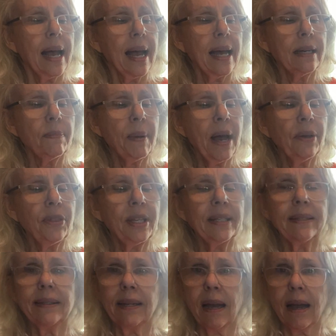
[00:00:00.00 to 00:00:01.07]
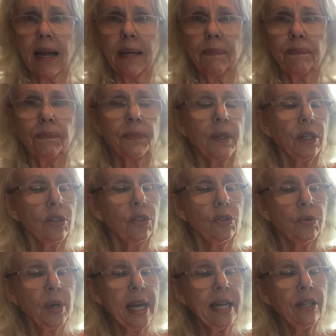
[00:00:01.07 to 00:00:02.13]
At about this time,
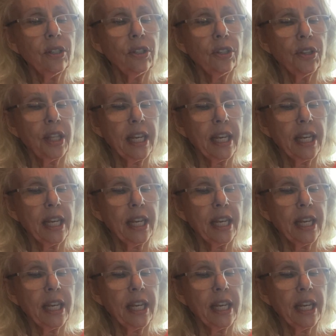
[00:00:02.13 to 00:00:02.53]
strange